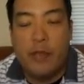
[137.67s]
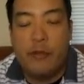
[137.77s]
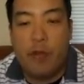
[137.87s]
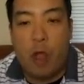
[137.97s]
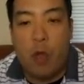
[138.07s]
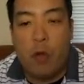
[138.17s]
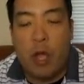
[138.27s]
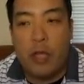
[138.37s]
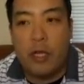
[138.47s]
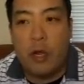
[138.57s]

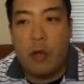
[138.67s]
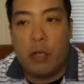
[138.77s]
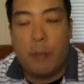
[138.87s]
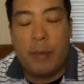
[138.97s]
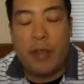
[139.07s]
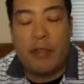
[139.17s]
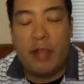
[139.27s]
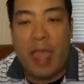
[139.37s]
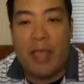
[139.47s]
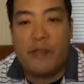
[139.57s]
So, compared to
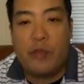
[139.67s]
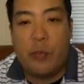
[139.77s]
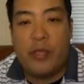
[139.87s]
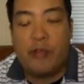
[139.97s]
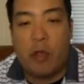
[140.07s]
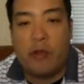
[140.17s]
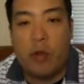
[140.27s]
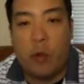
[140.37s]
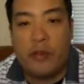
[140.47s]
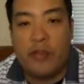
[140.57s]
the last few weeks on tour,